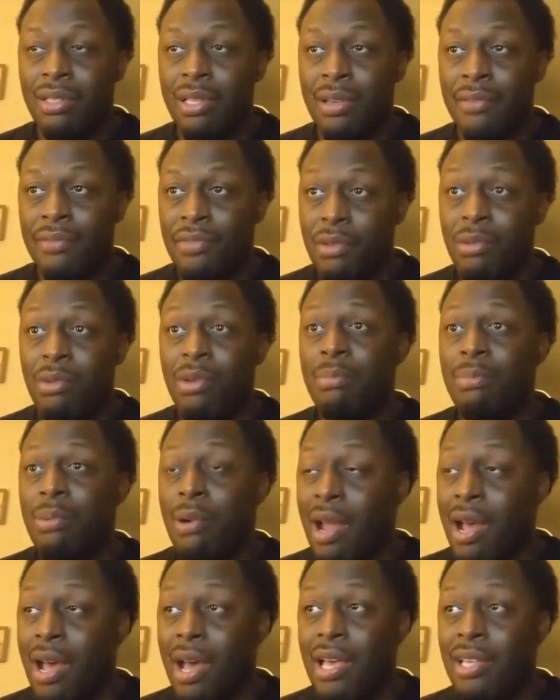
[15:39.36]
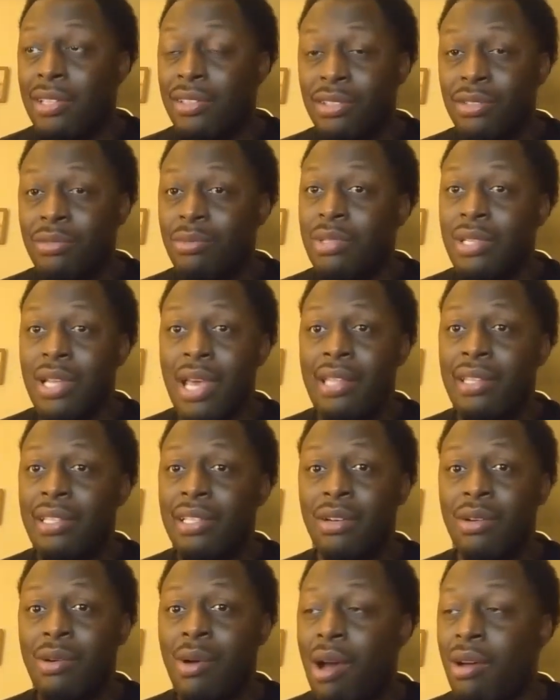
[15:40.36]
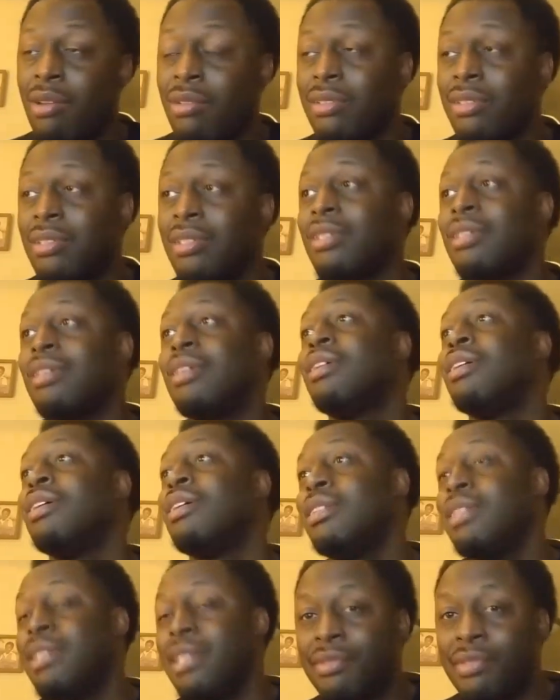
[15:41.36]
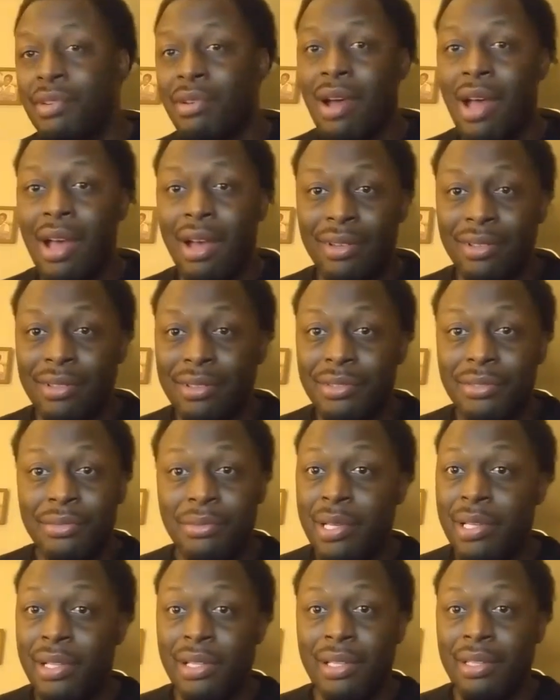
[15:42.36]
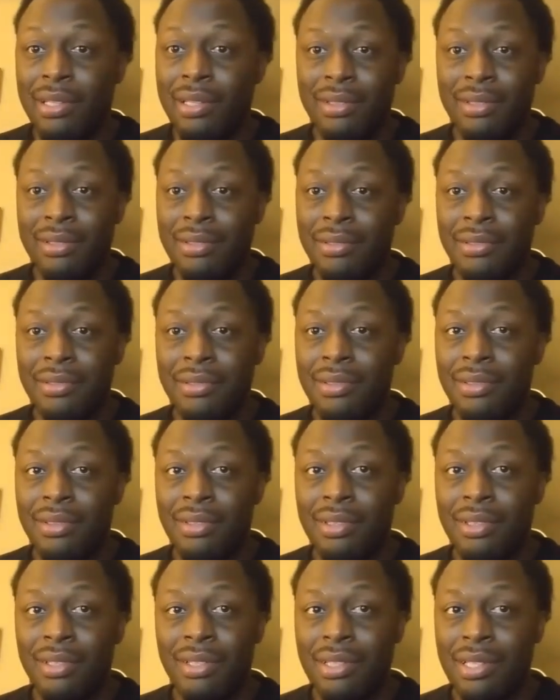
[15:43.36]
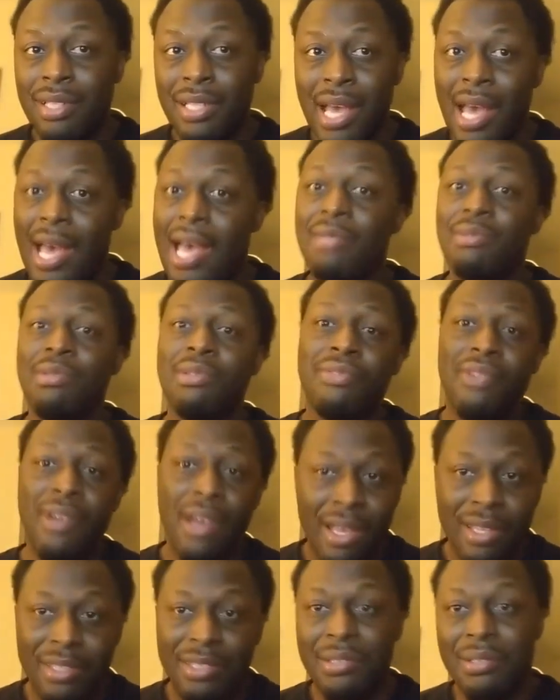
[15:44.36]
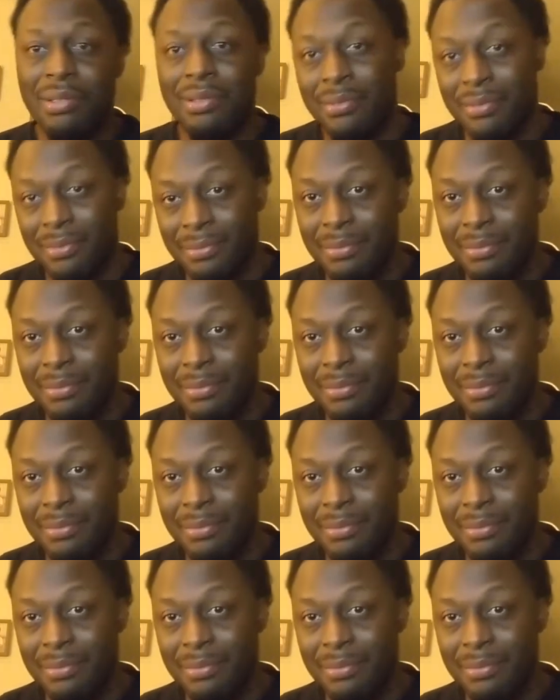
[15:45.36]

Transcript: If you were the prize, you wouldn't have to go out, leave your house, really. The guys would find you.